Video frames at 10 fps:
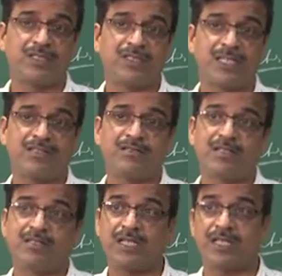Then
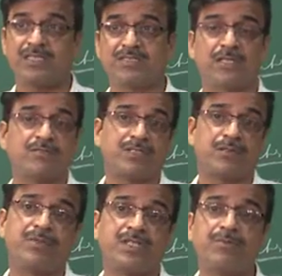there is some sort
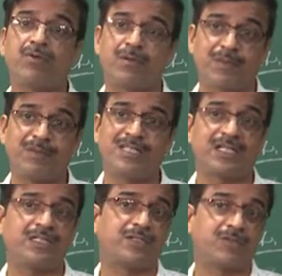of breathing problem
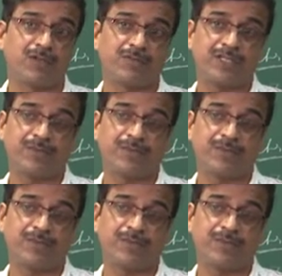inside that colony.